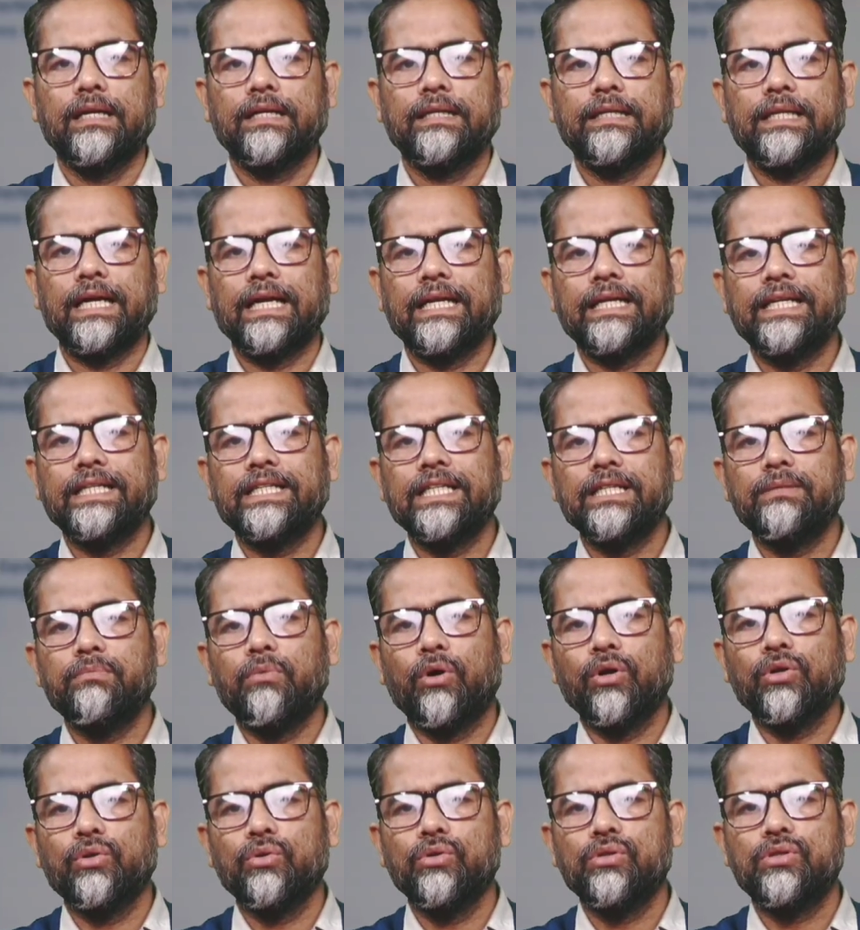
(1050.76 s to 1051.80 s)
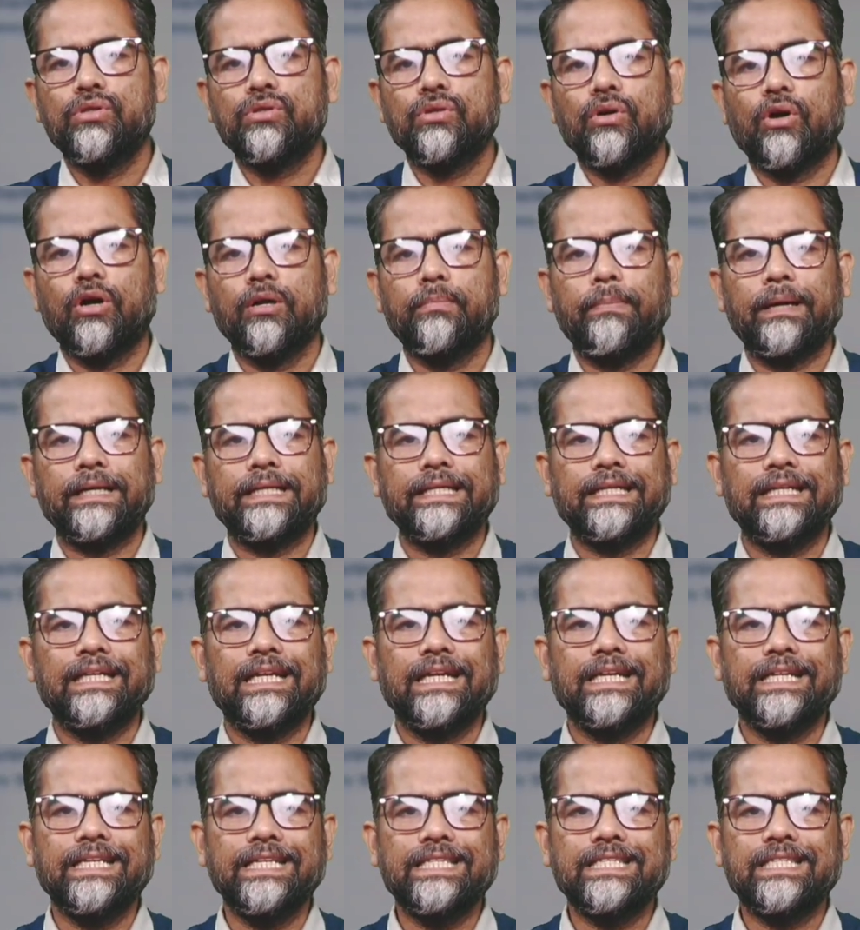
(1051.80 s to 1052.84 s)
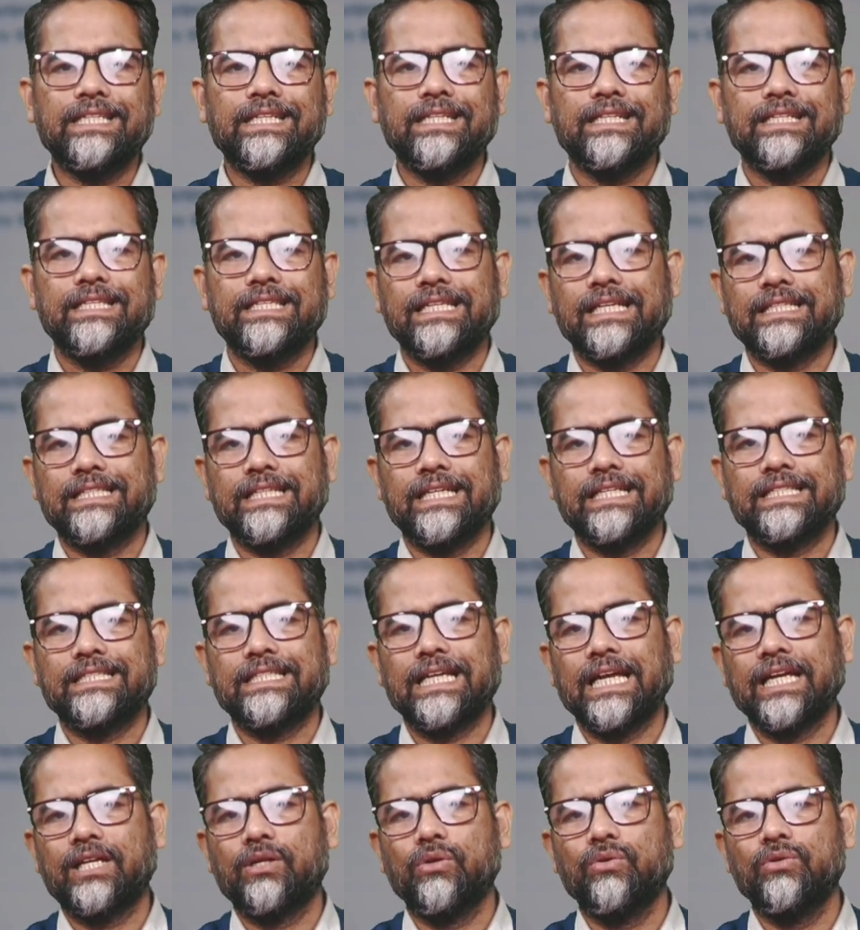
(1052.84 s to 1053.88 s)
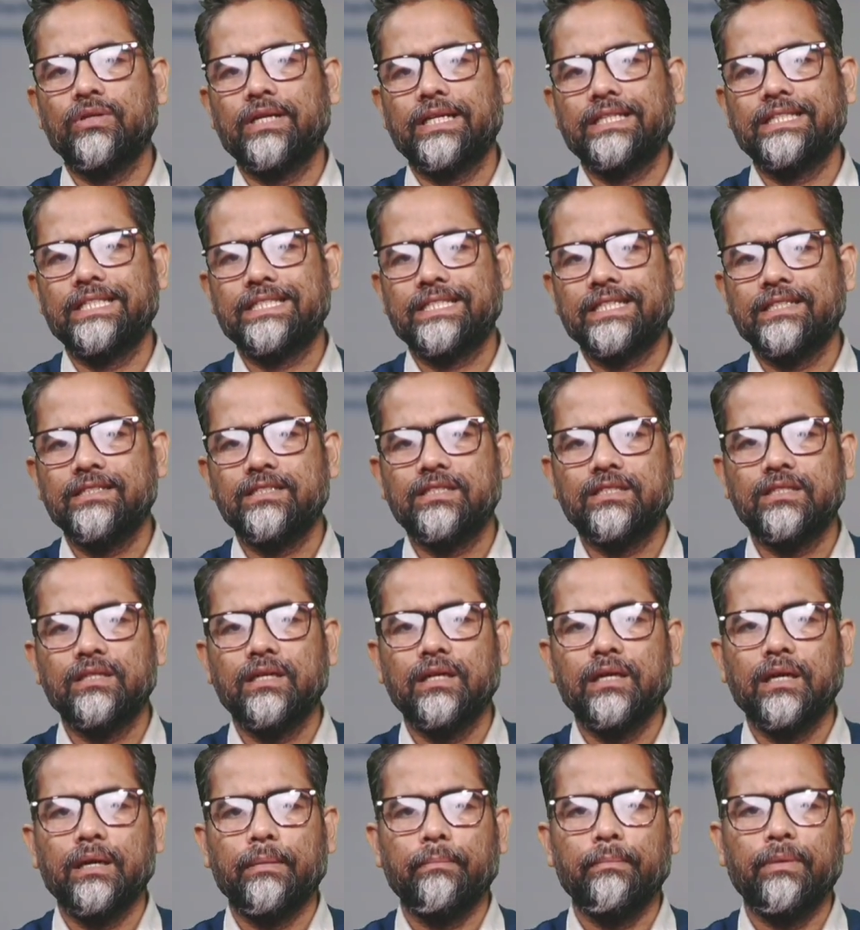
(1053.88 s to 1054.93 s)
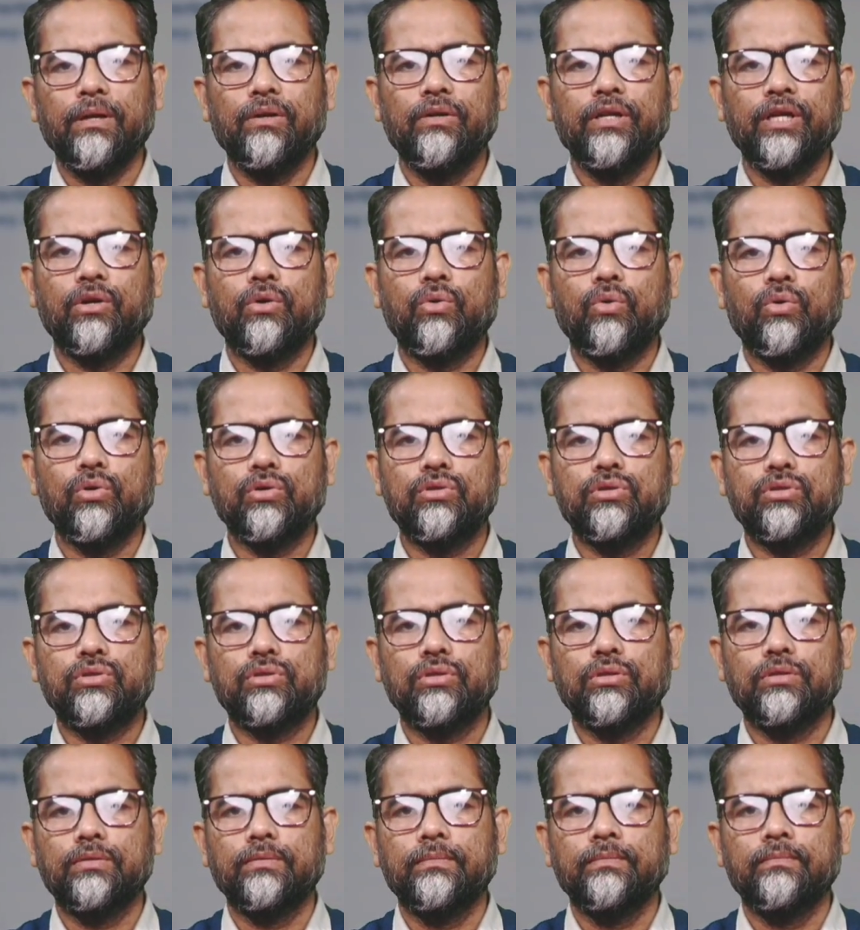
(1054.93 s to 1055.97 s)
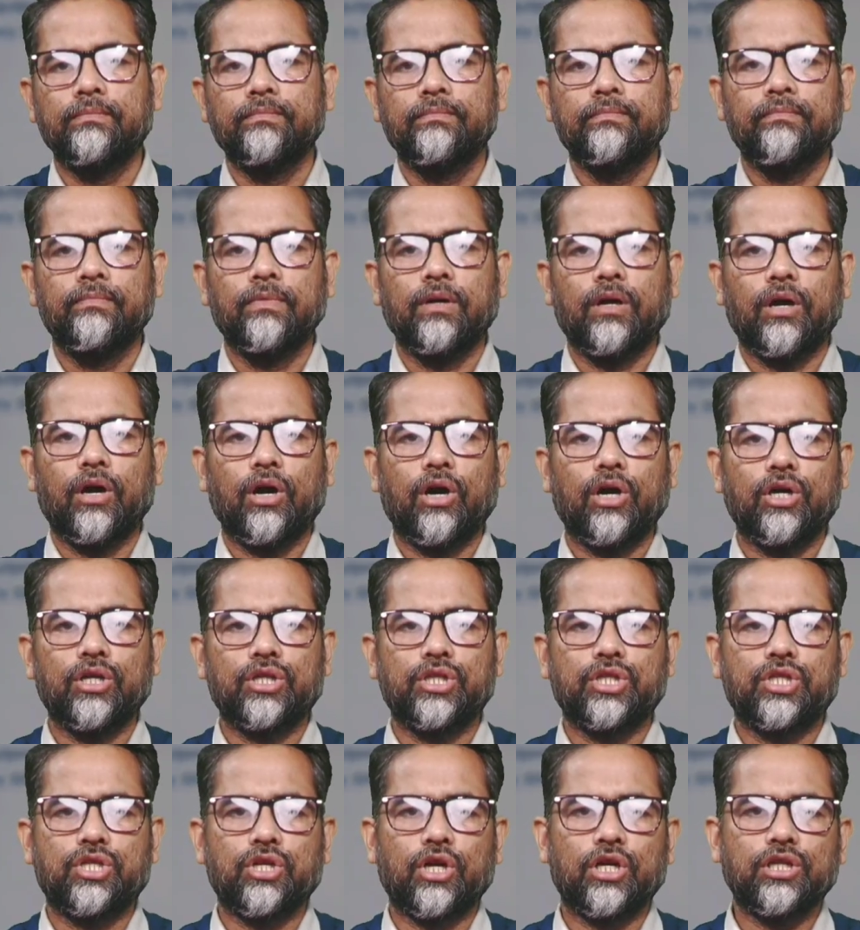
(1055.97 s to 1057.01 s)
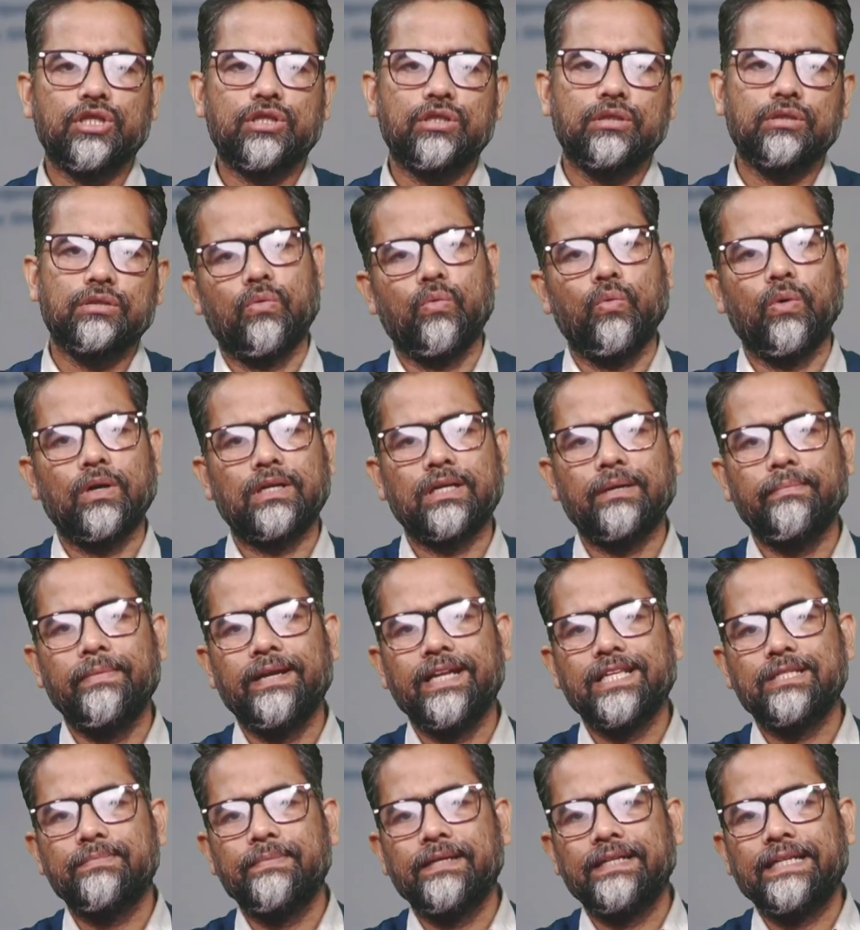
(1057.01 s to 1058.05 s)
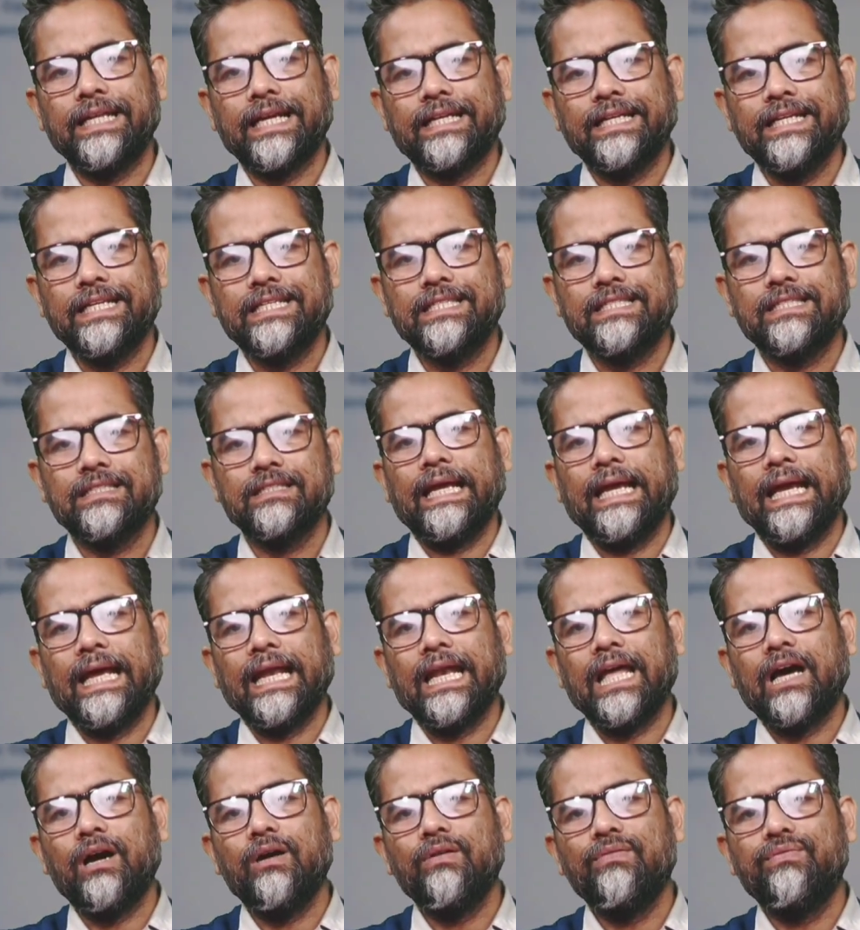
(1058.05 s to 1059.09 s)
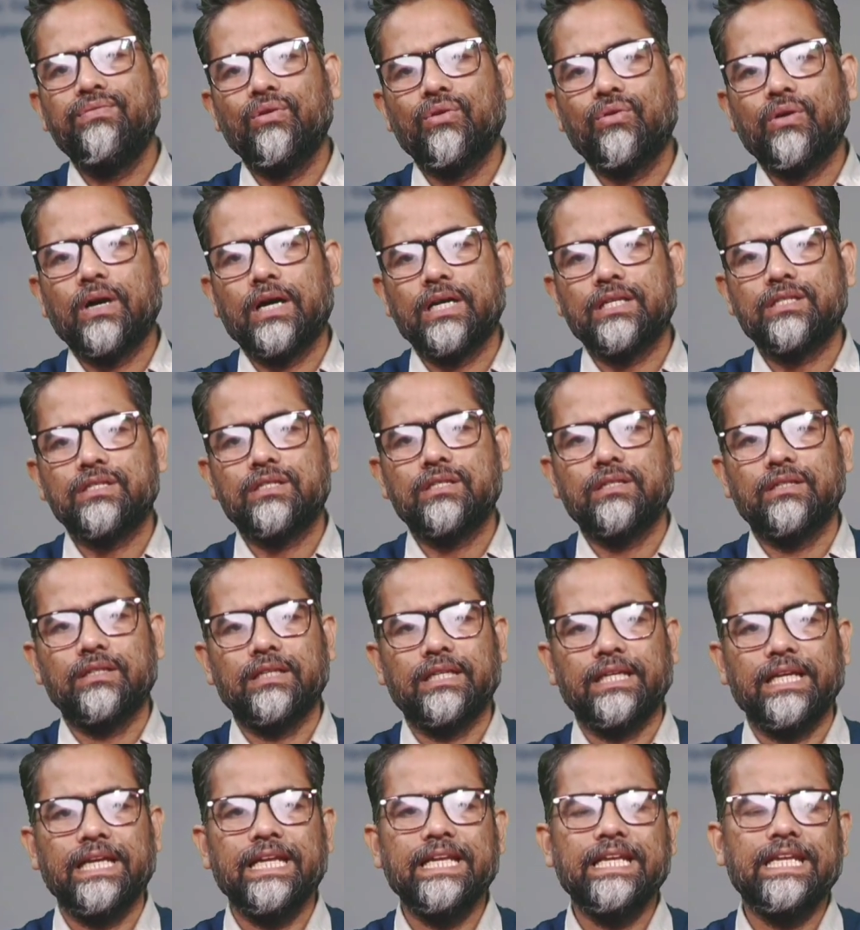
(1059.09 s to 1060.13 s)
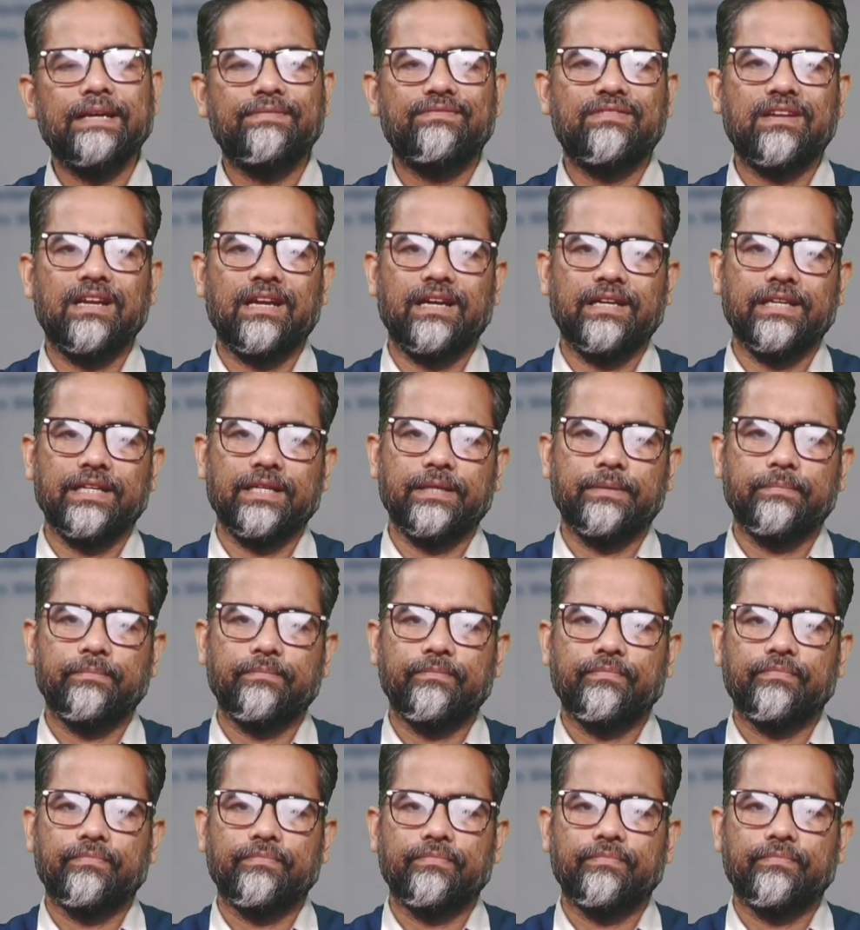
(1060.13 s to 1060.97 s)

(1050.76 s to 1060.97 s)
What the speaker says: Targeted modules on particular risks such as cyclone resistance, building codes, or drought water management techniques allow focused, in-depth learning.